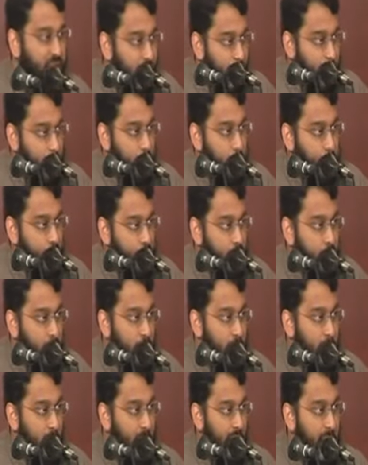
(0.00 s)
again.
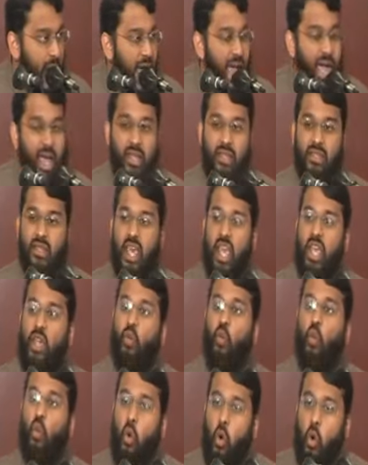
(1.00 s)
And
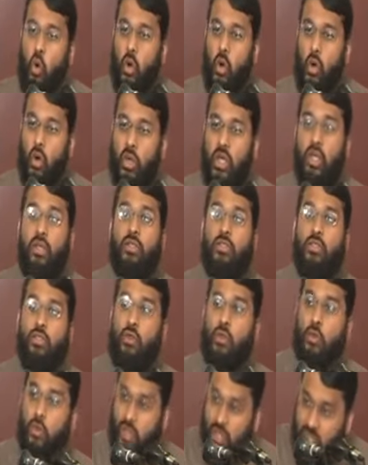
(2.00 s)
a war
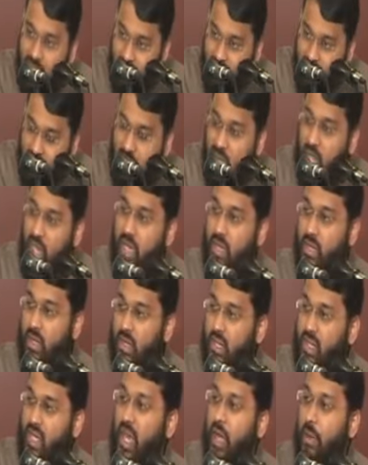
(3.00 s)
ensued inside
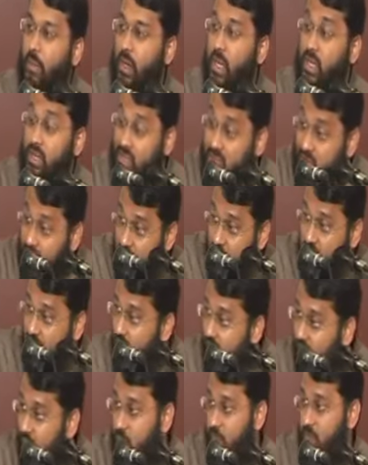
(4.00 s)
the Kaaba, inside
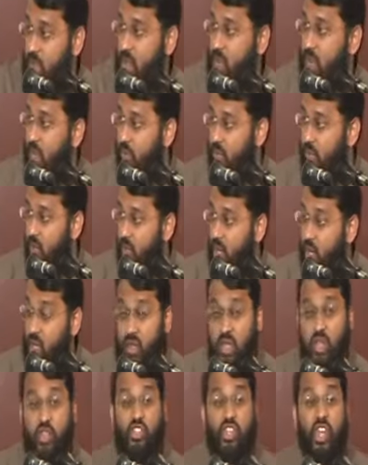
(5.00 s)
the haram itself,
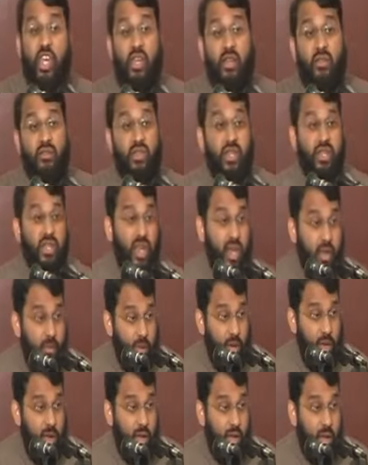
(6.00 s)
in the shade of the
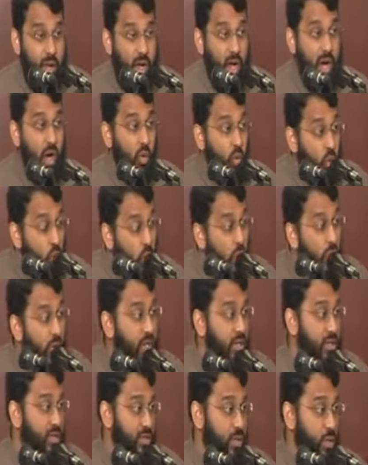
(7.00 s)
Kaaba. A war
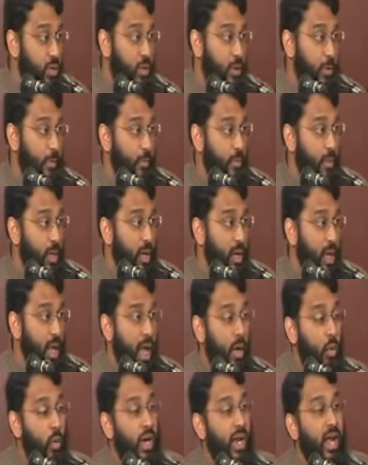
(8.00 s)
ensued.
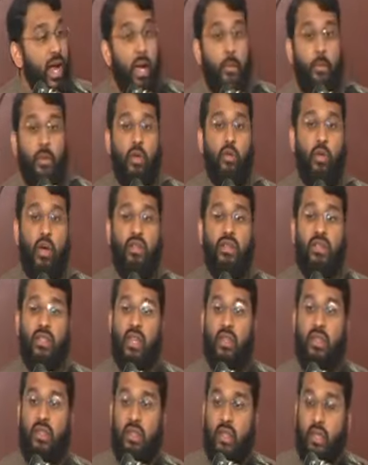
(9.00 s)
And what happened was
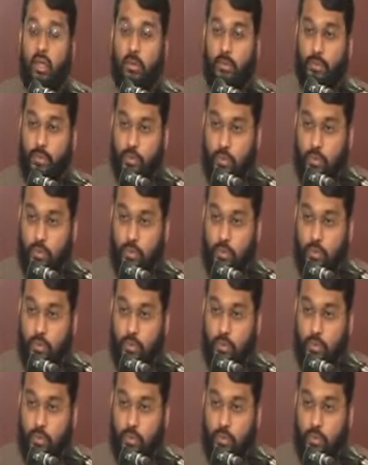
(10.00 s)
that the